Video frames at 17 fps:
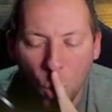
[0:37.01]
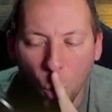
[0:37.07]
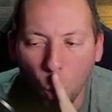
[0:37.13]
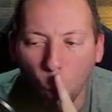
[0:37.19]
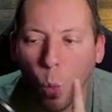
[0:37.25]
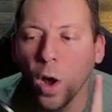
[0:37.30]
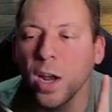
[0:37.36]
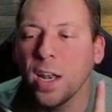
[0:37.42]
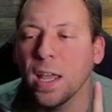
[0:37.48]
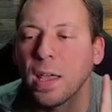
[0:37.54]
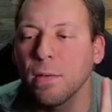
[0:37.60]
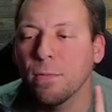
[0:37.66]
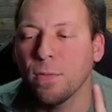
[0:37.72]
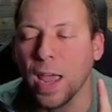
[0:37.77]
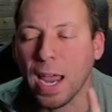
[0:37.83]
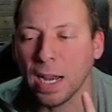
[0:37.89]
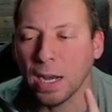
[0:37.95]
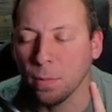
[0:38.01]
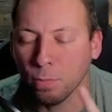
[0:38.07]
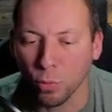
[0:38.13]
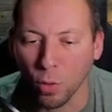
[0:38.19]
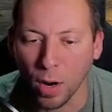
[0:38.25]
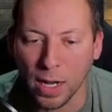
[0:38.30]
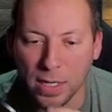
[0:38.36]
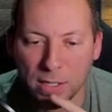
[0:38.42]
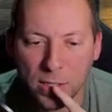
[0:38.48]
What if ADA
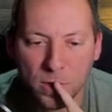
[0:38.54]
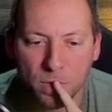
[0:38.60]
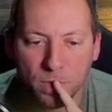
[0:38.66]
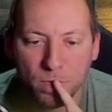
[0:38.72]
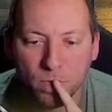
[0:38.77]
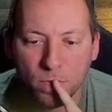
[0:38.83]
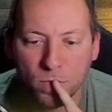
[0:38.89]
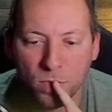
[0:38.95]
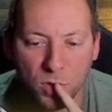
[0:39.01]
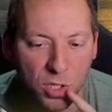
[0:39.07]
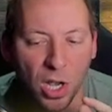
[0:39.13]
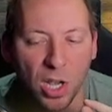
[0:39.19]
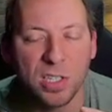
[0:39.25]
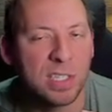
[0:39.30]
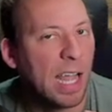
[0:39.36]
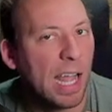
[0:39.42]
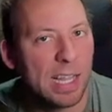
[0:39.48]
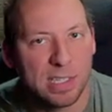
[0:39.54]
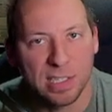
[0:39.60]
price does not